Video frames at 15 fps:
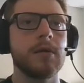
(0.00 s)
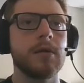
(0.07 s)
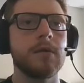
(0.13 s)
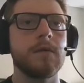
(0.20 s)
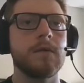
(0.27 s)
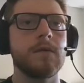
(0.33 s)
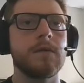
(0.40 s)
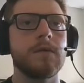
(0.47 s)

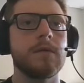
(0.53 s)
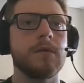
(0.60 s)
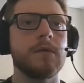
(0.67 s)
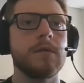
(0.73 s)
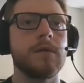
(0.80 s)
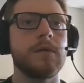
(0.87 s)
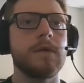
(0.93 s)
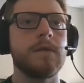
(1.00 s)

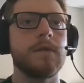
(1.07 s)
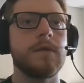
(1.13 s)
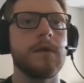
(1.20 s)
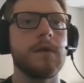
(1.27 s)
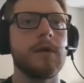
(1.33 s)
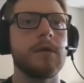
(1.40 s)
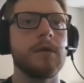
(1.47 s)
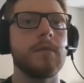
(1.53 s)
So this
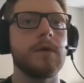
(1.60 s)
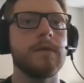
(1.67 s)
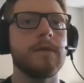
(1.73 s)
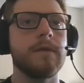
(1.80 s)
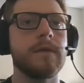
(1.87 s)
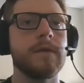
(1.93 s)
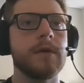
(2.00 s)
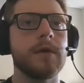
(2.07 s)
thing
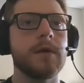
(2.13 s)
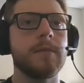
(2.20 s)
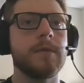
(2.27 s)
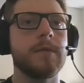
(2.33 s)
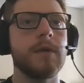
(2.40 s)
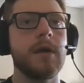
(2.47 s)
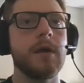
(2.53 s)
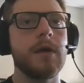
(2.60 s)
with
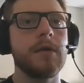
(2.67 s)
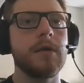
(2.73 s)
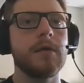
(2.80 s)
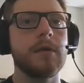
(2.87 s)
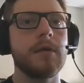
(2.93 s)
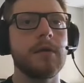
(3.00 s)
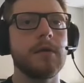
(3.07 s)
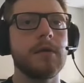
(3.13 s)

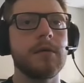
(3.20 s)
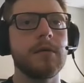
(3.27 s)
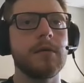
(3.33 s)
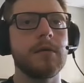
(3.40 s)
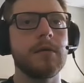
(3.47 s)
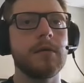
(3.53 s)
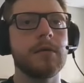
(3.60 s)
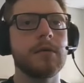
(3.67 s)
updated,
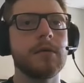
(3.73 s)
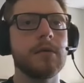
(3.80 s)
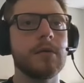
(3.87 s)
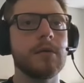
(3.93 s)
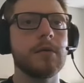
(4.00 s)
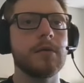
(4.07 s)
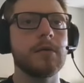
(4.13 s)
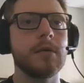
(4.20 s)

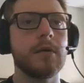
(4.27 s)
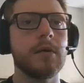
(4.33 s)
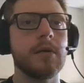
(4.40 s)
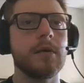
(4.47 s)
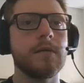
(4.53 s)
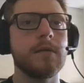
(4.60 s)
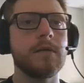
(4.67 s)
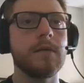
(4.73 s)

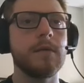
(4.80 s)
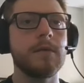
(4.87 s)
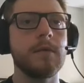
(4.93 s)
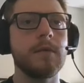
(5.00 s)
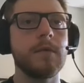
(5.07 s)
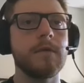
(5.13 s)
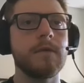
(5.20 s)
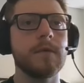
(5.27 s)
and same
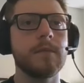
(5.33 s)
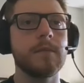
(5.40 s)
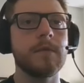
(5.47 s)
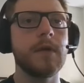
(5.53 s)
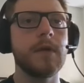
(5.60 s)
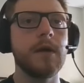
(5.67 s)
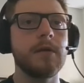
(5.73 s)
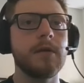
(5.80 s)
thing with
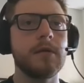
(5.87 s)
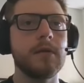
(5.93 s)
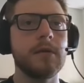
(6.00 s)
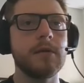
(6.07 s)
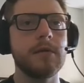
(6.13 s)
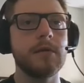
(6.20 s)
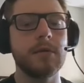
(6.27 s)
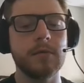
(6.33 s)

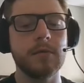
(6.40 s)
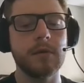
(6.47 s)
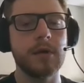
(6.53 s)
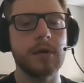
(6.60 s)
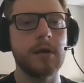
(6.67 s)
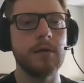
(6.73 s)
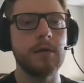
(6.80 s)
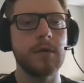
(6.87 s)
updated.
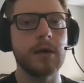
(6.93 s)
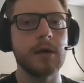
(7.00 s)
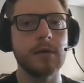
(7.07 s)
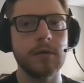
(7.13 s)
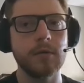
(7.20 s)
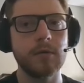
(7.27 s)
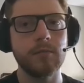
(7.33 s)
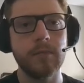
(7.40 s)
Okay, we can
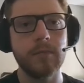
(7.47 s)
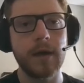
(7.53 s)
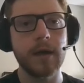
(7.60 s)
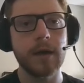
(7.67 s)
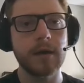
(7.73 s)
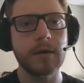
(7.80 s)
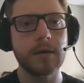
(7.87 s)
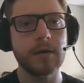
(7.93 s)
go
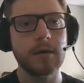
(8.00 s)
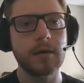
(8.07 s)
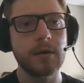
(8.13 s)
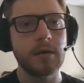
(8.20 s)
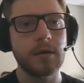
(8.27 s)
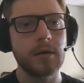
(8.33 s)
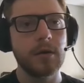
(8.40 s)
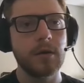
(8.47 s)
back.
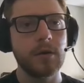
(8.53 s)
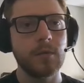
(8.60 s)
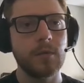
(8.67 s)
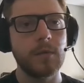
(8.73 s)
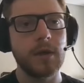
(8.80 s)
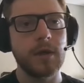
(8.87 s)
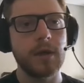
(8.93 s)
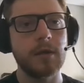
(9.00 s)

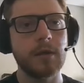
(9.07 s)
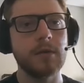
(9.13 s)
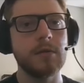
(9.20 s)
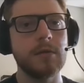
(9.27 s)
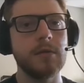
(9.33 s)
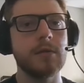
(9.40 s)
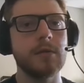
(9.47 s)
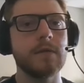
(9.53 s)
We
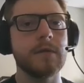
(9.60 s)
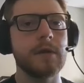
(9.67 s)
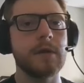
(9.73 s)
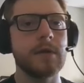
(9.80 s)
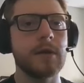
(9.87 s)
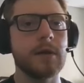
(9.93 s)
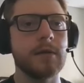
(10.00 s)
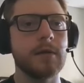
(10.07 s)
can insert
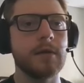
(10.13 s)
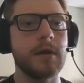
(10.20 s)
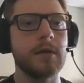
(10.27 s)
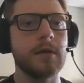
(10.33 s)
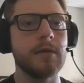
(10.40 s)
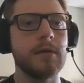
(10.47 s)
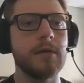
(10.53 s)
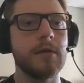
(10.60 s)
now that
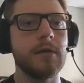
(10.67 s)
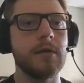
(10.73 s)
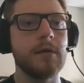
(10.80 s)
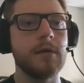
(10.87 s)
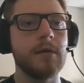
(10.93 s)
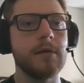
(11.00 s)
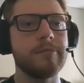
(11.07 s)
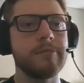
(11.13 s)

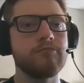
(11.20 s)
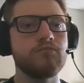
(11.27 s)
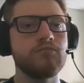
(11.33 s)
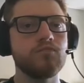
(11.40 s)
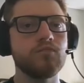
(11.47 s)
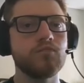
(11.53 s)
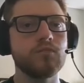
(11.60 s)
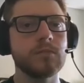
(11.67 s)
the
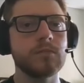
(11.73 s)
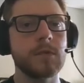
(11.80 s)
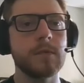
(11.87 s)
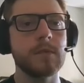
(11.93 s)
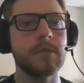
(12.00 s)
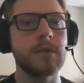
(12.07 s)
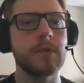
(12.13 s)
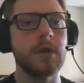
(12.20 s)

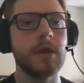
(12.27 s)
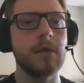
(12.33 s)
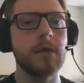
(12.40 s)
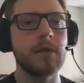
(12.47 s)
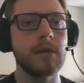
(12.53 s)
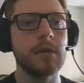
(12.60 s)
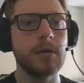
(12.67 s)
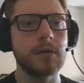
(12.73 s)

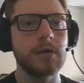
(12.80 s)
updated